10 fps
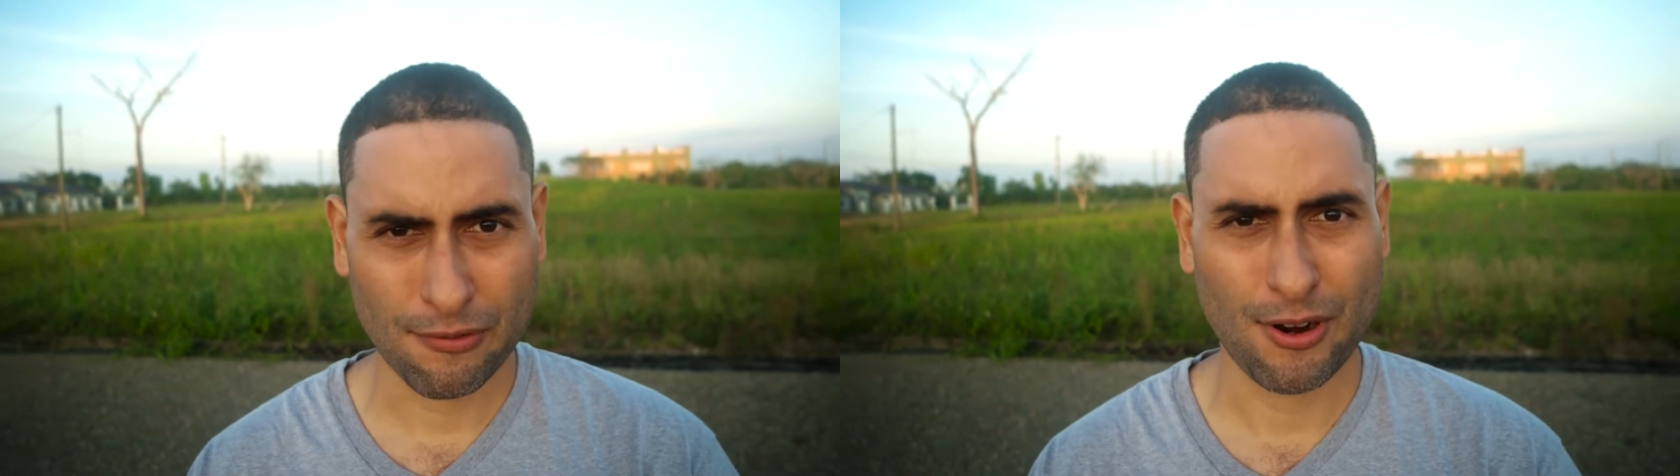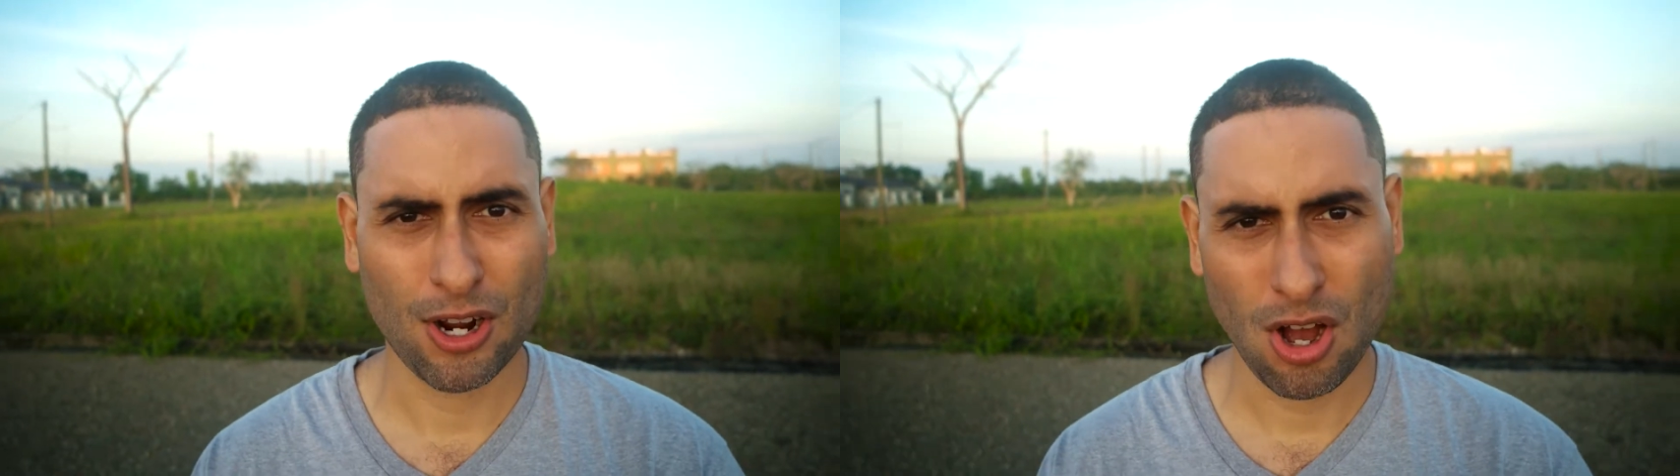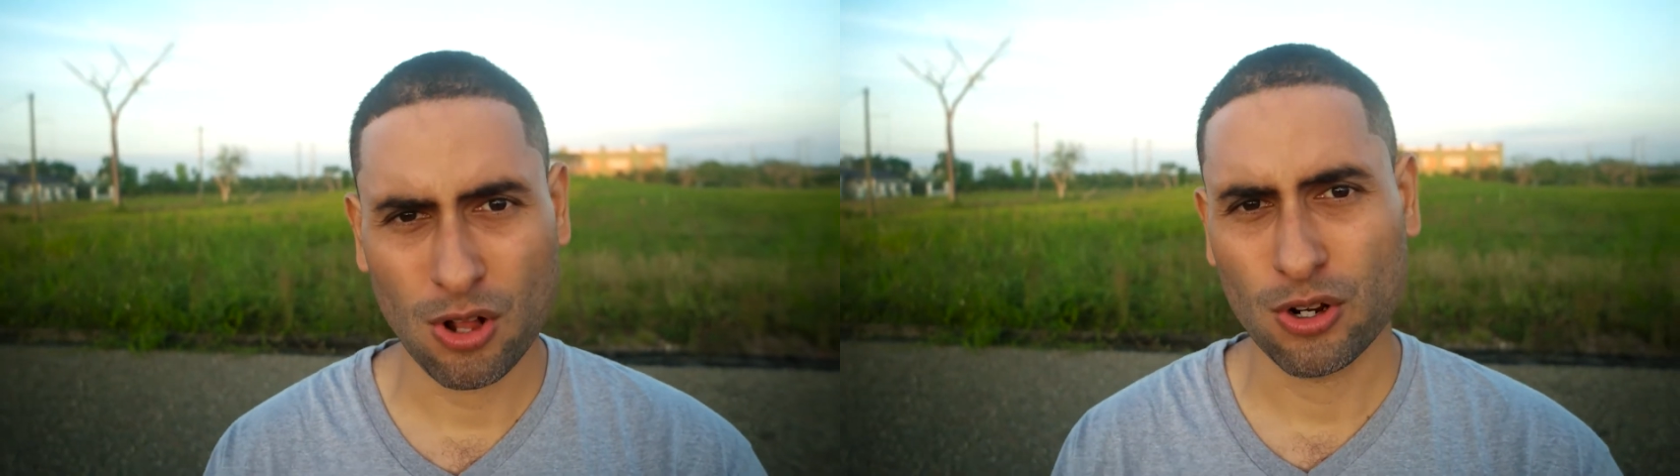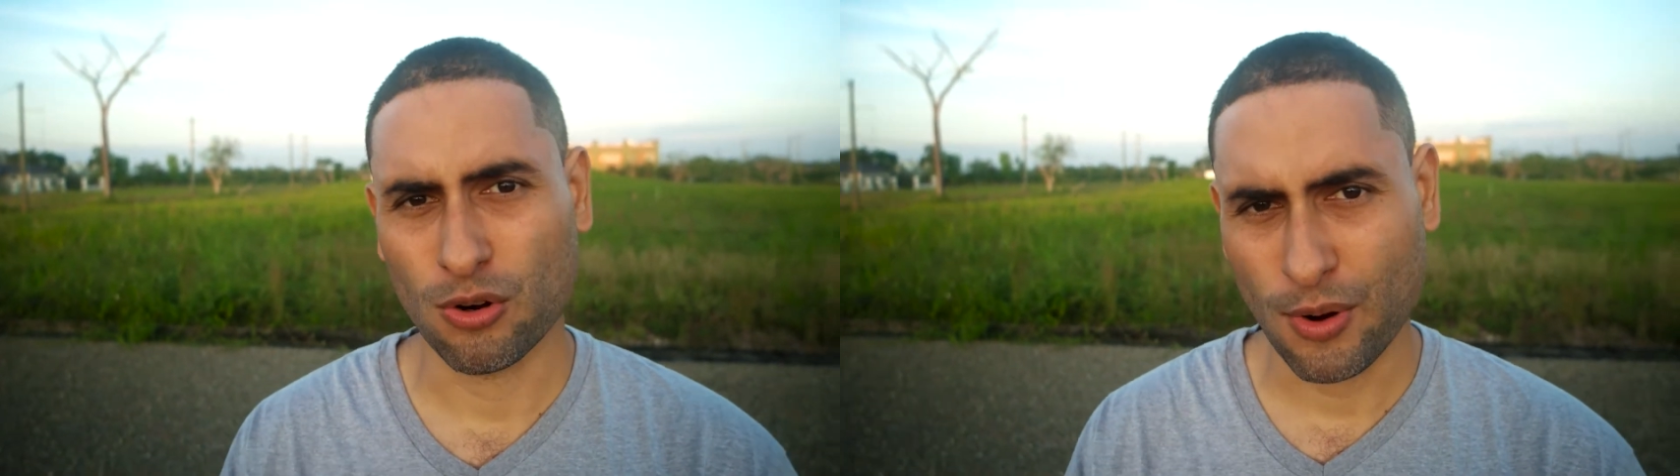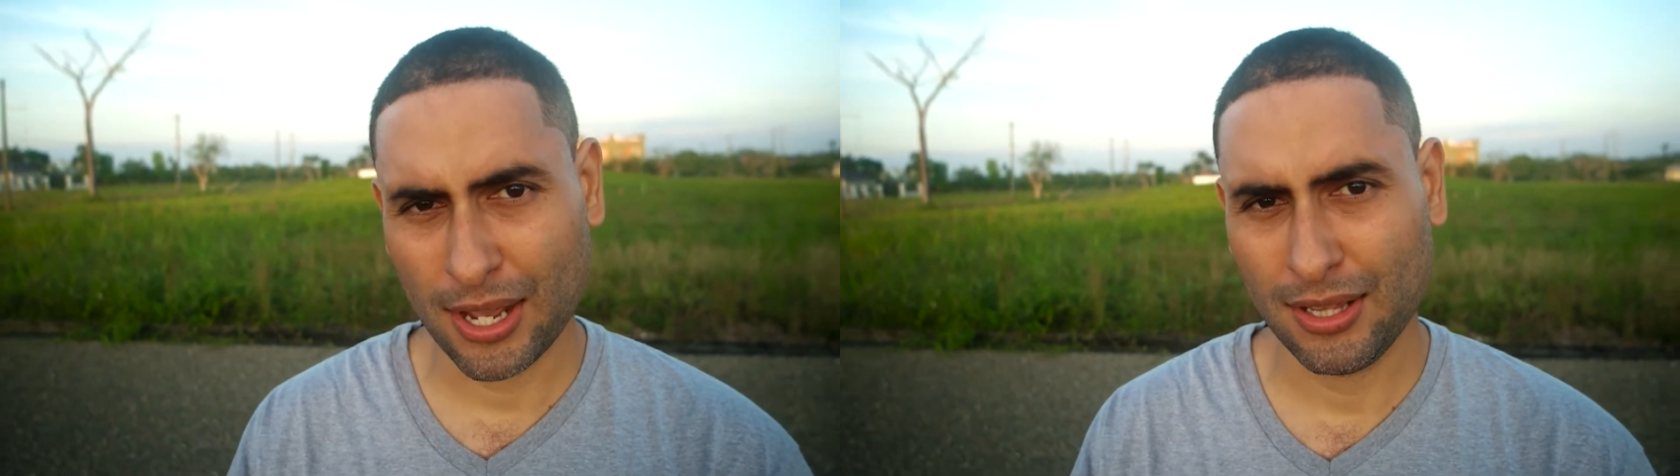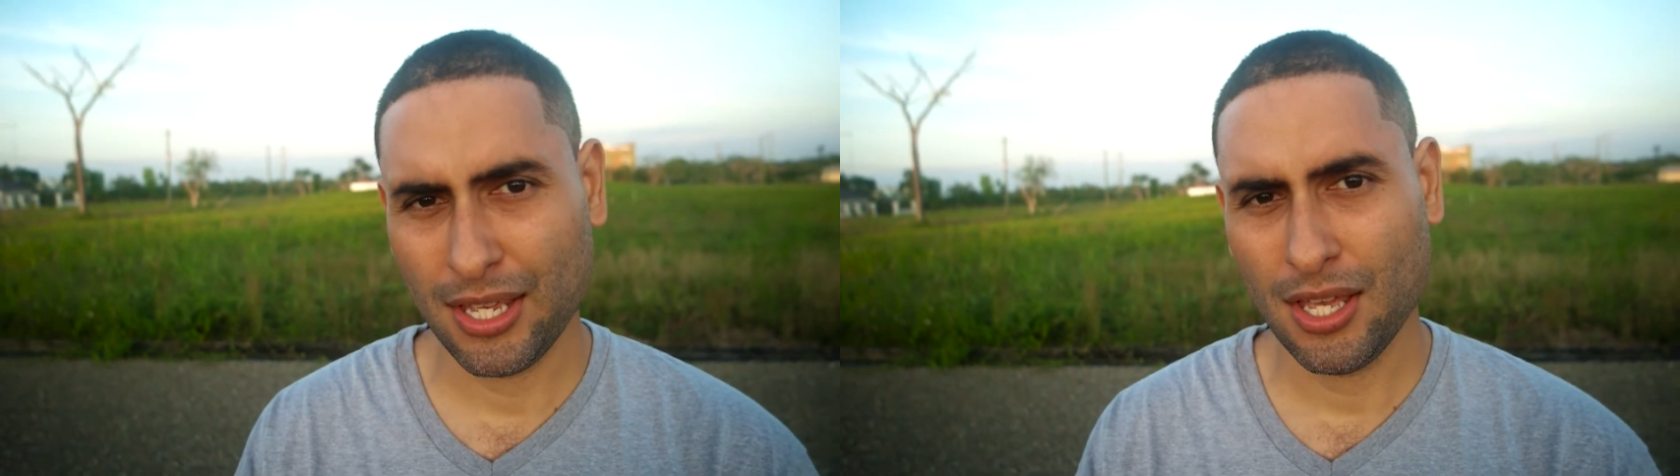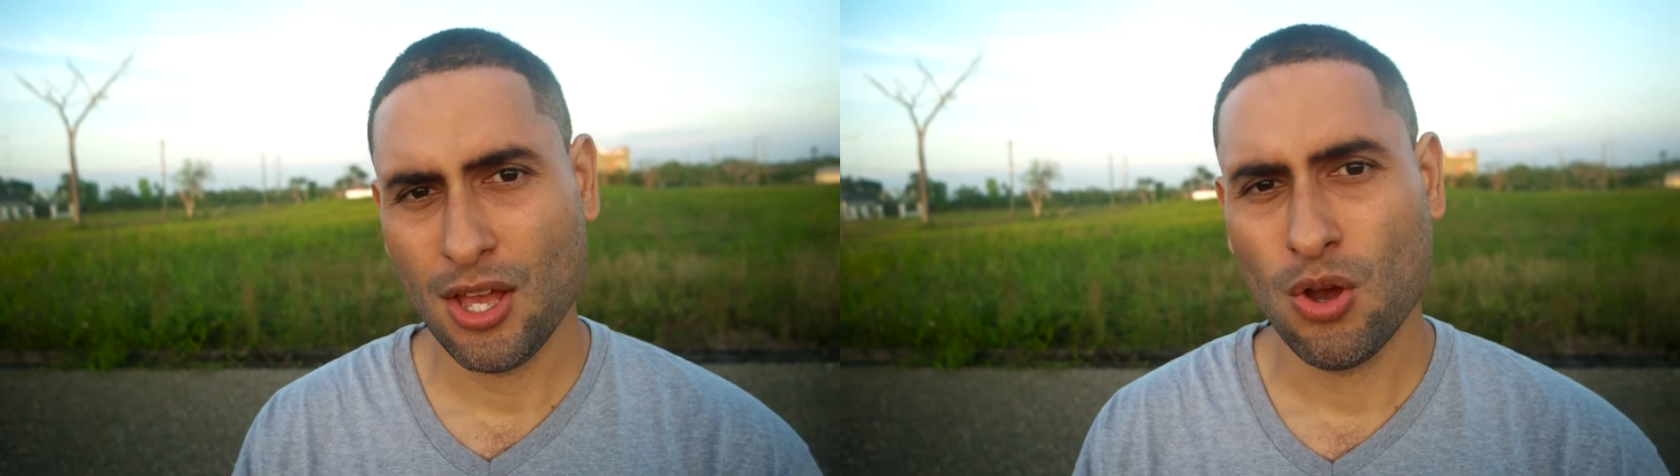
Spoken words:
if I recall correctly,